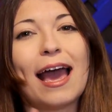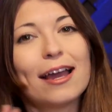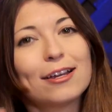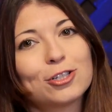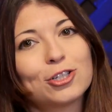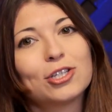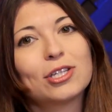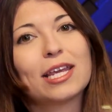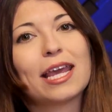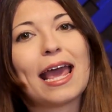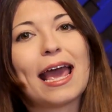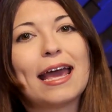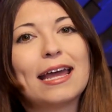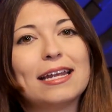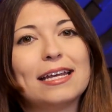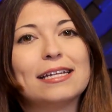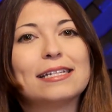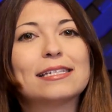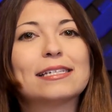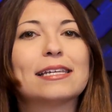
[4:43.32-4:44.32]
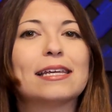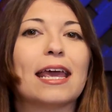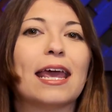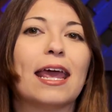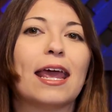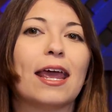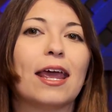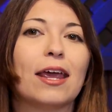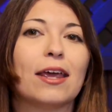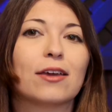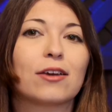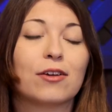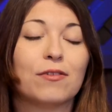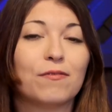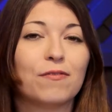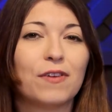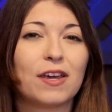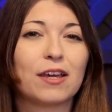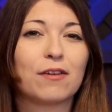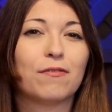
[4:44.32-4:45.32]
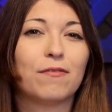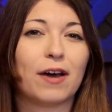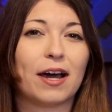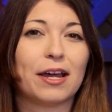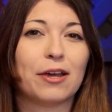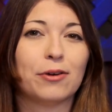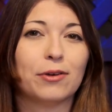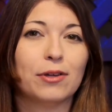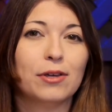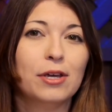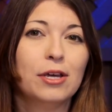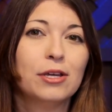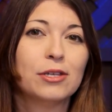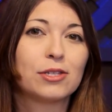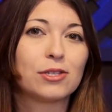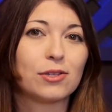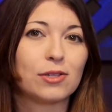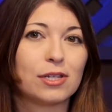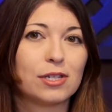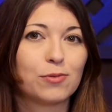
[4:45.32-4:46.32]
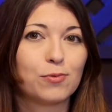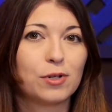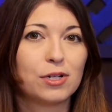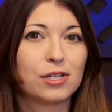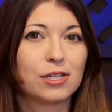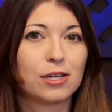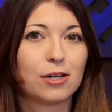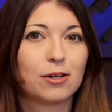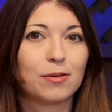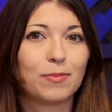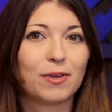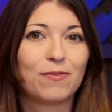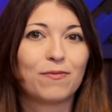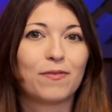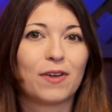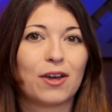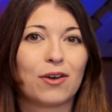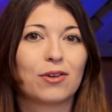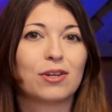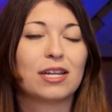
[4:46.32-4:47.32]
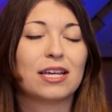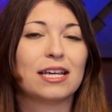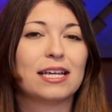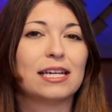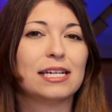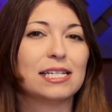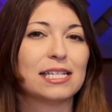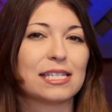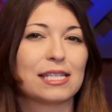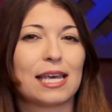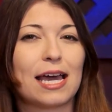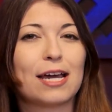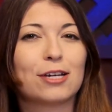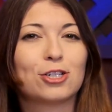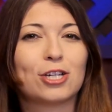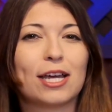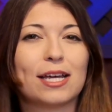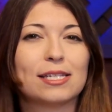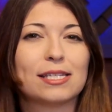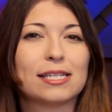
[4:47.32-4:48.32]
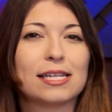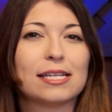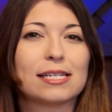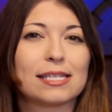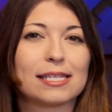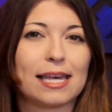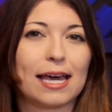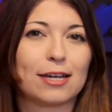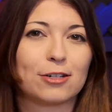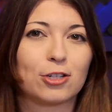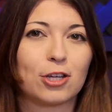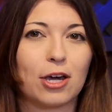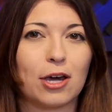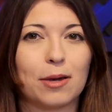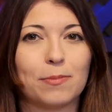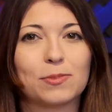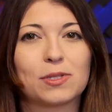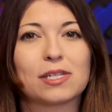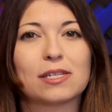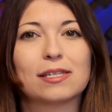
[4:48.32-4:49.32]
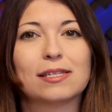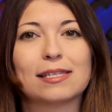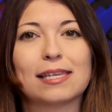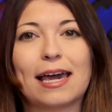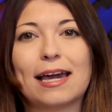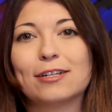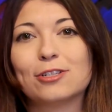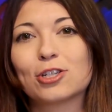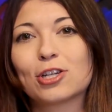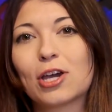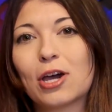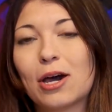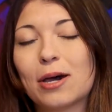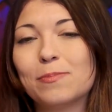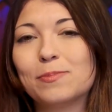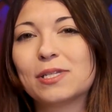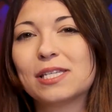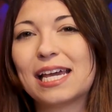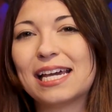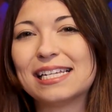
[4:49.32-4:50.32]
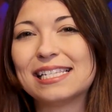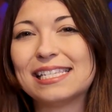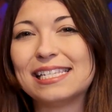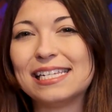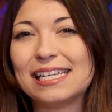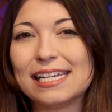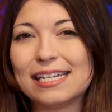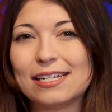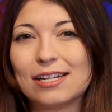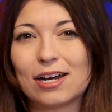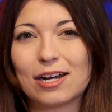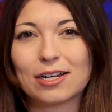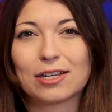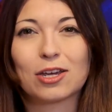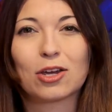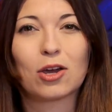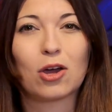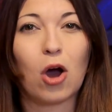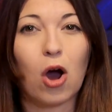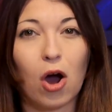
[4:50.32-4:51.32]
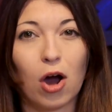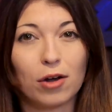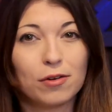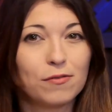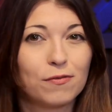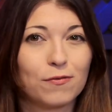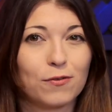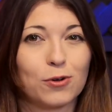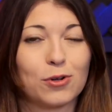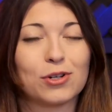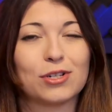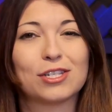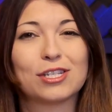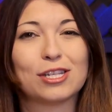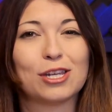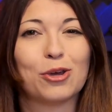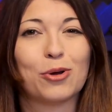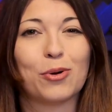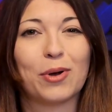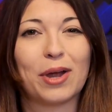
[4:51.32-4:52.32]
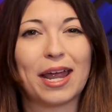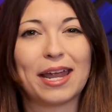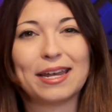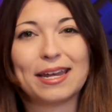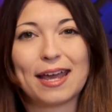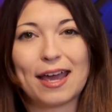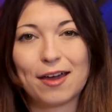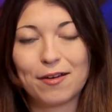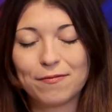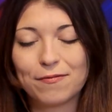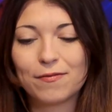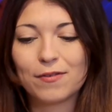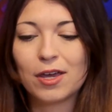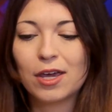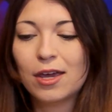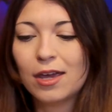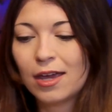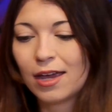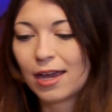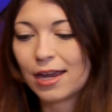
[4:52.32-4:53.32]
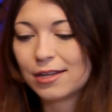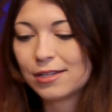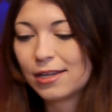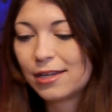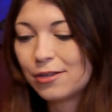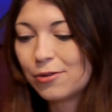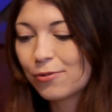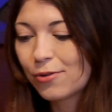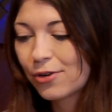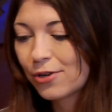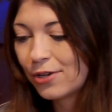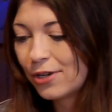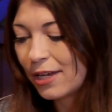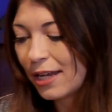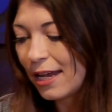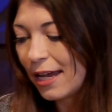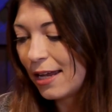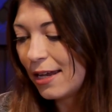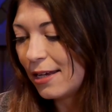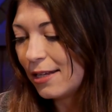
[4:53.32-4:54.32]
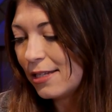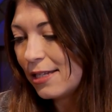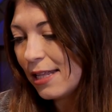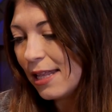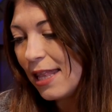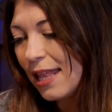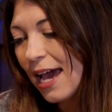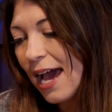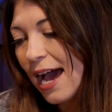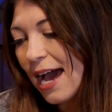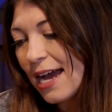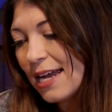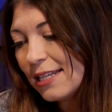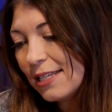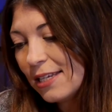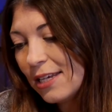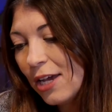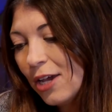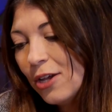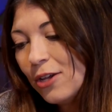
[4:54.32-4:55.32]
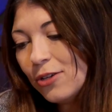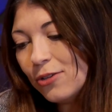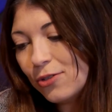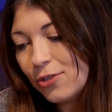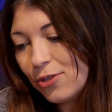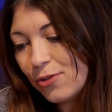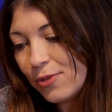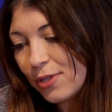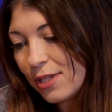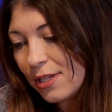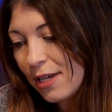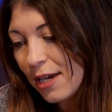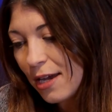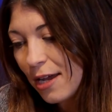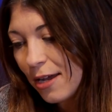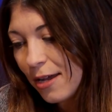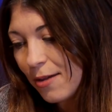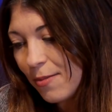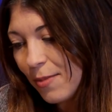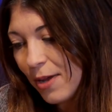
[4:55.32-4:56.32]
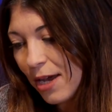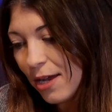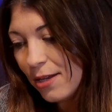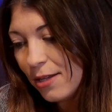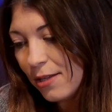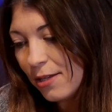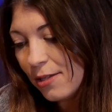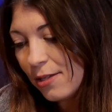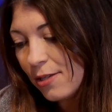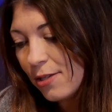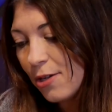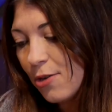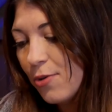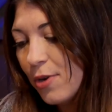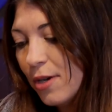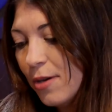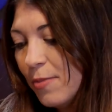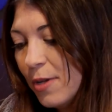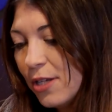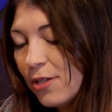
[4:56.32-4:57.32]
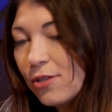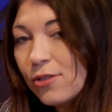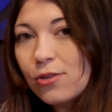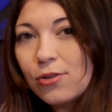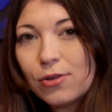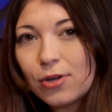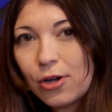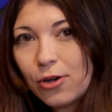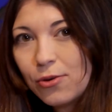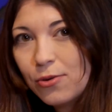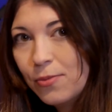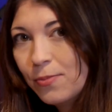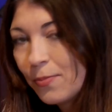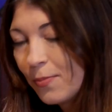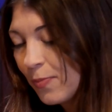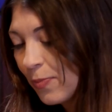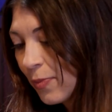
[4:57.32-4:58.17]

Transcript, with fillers: actually edit a config file. So this one is going to be found in slash etsy slash cups slash cups sd.com or conf. And in order to get into that, you'll do a second command. And this is going to be sudo